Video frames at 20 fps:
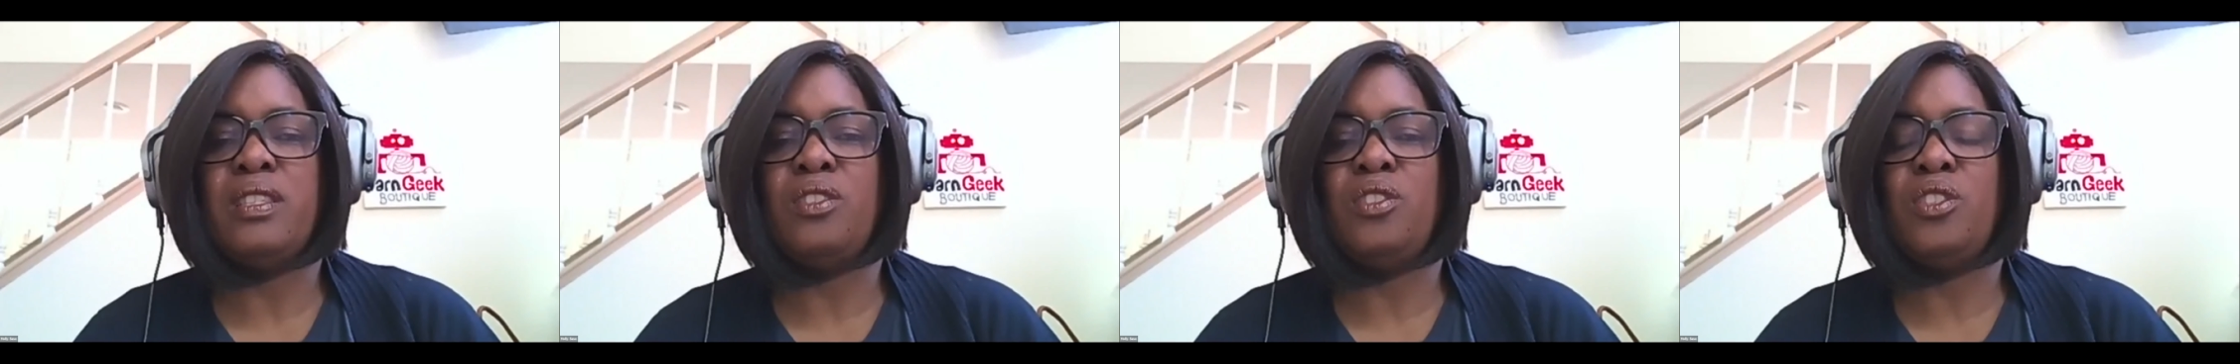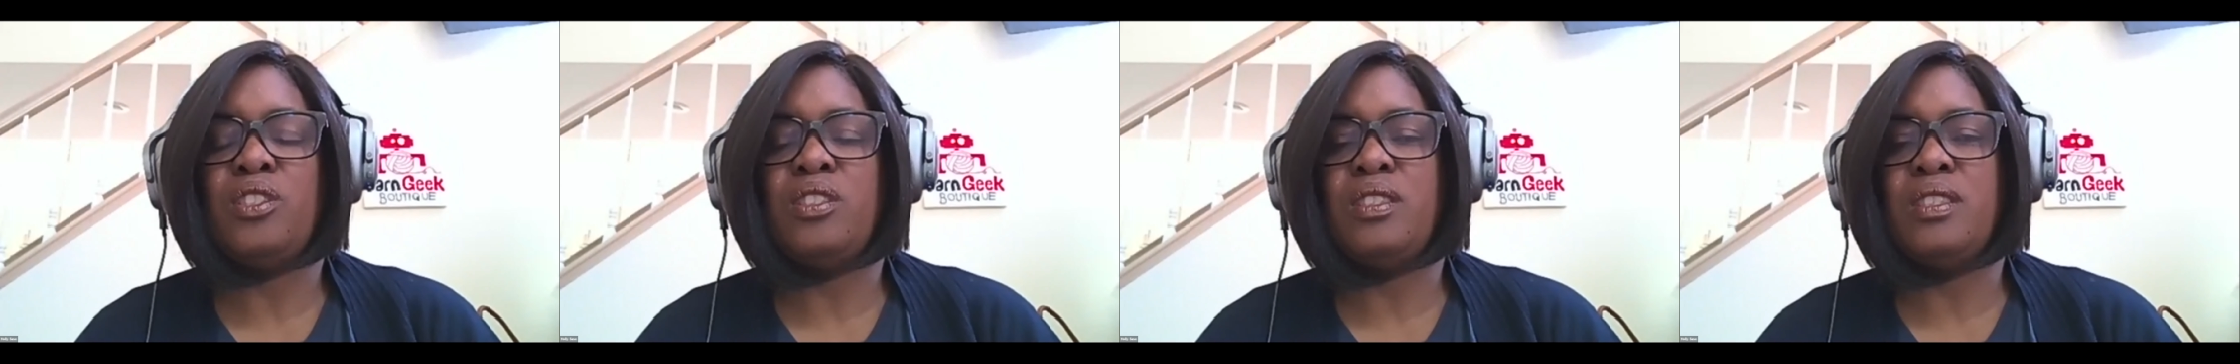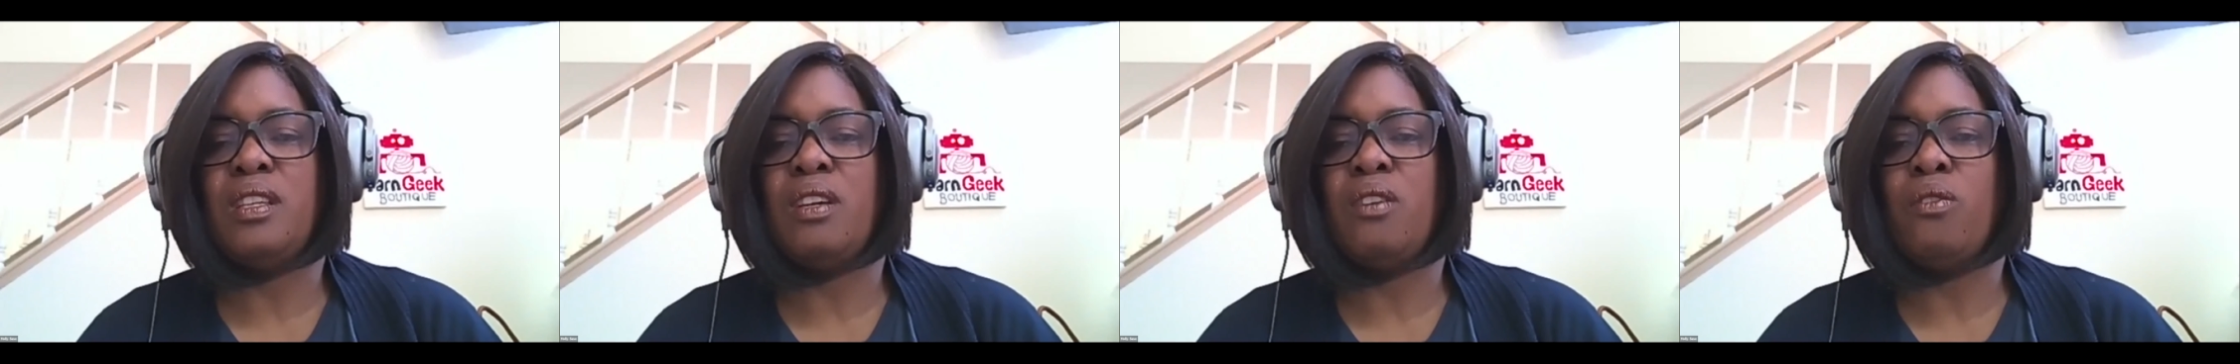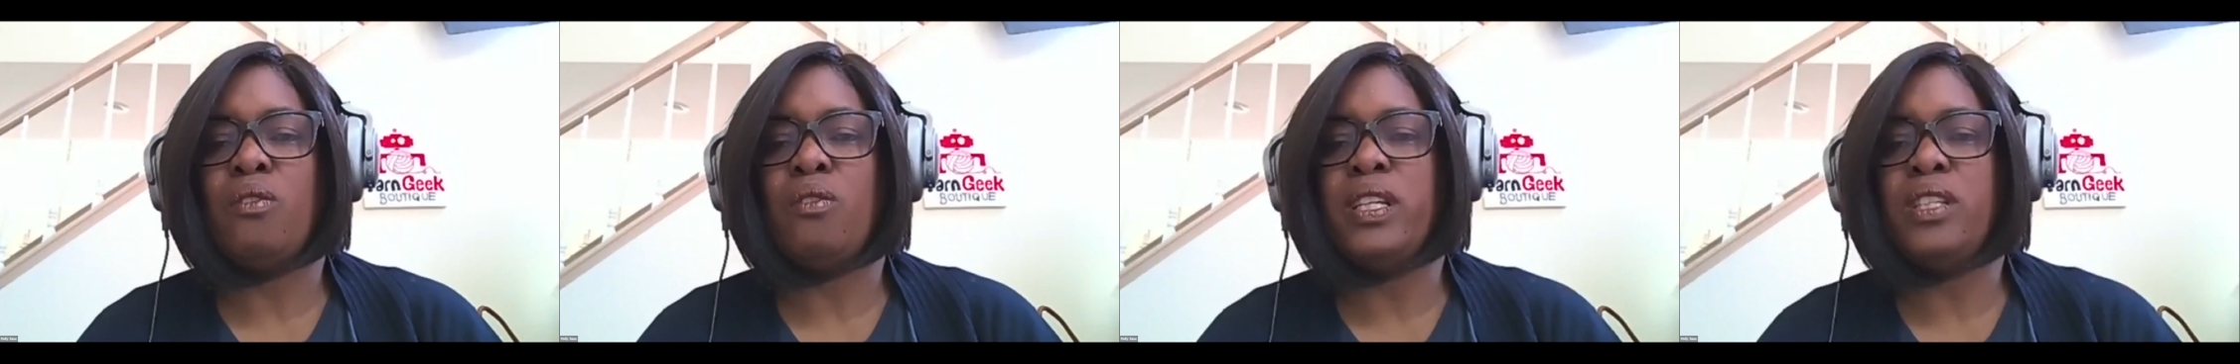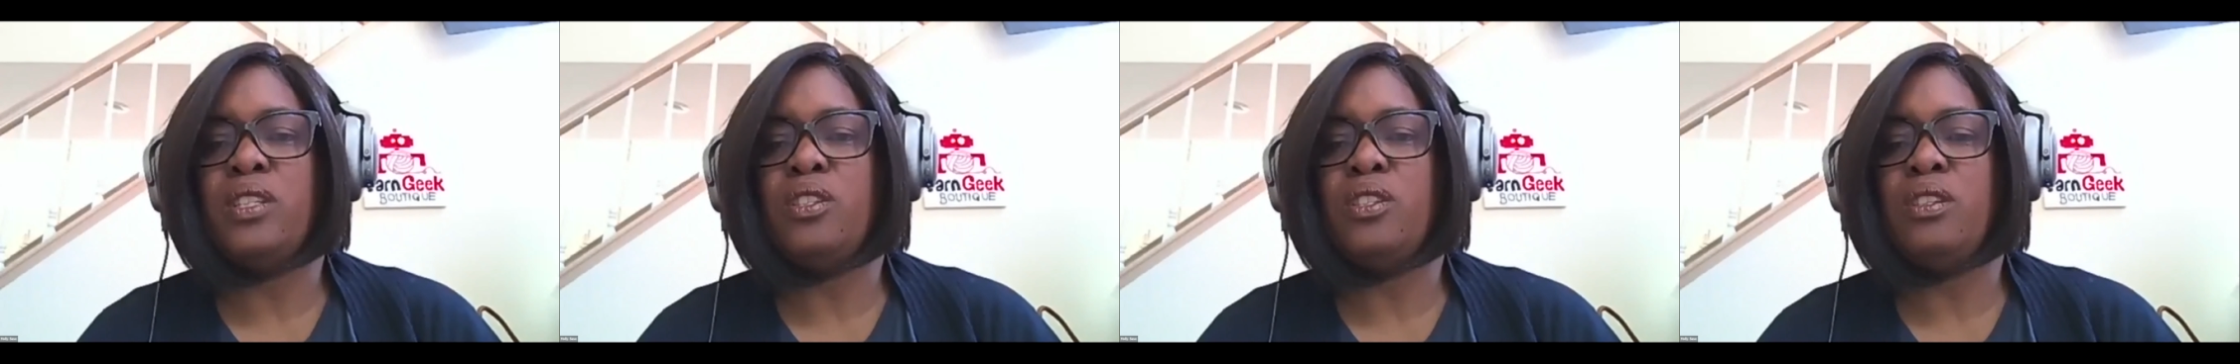just
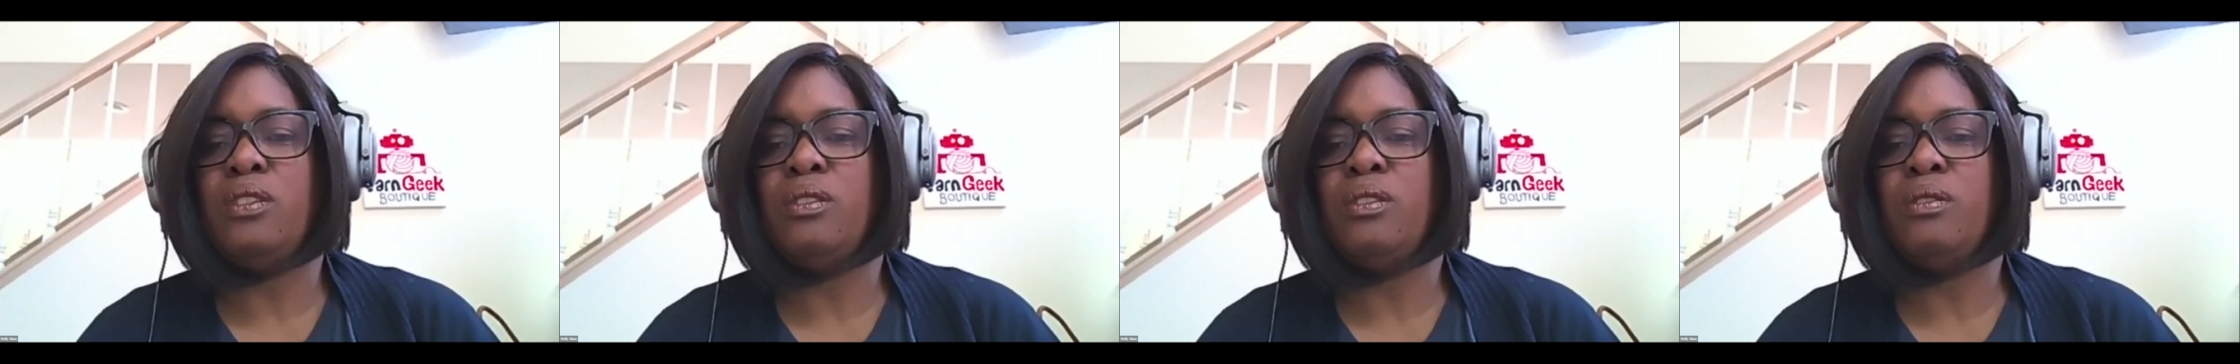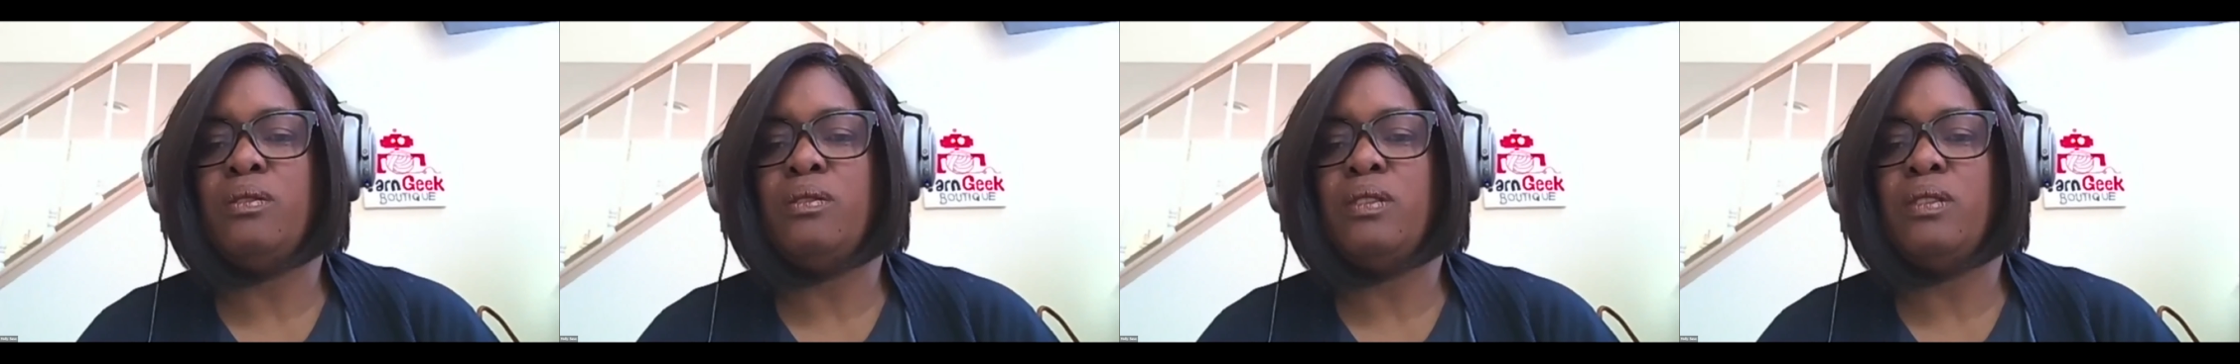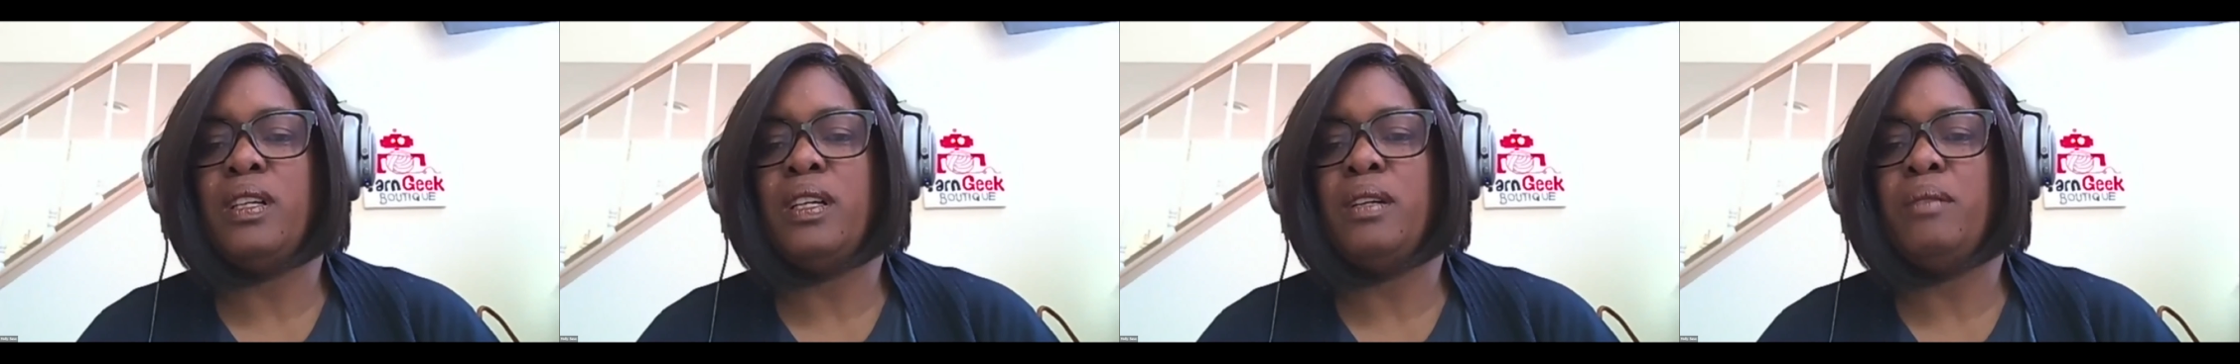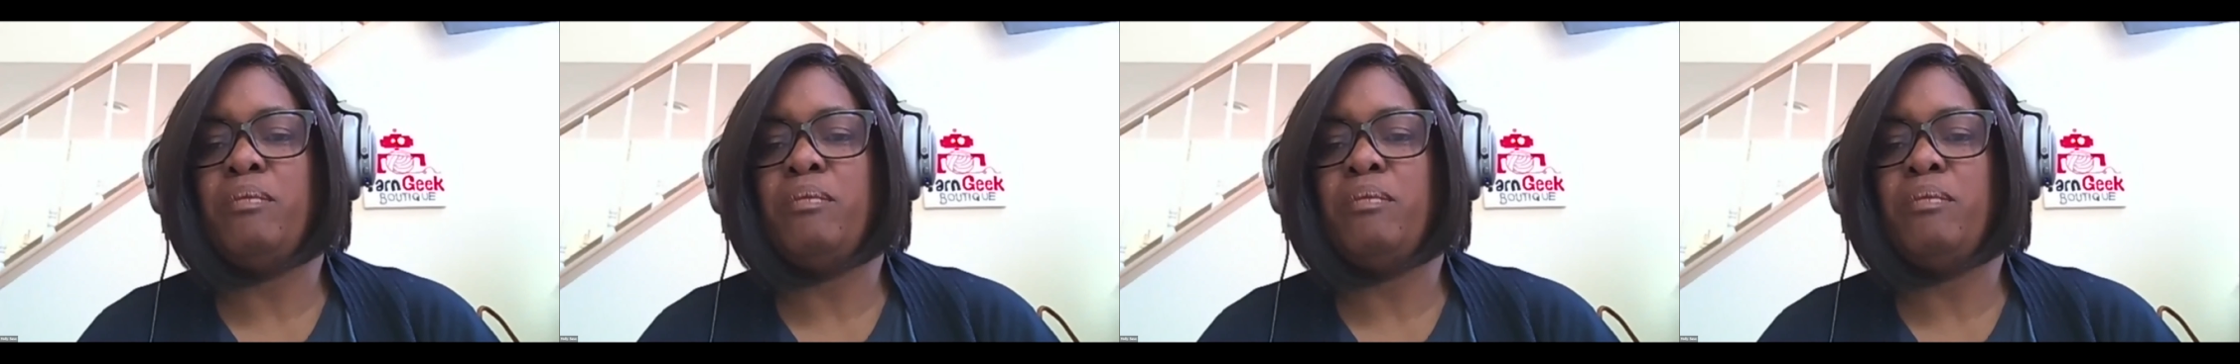going to,